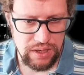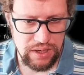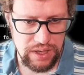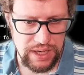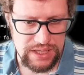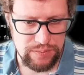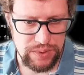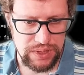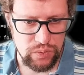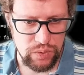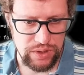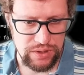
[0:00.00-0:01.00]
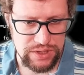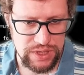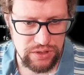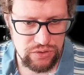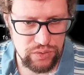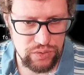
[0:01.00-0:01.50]
HP 1.0
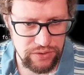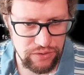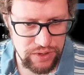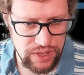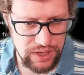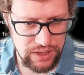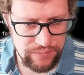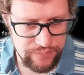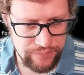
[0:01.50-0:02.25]
200 OK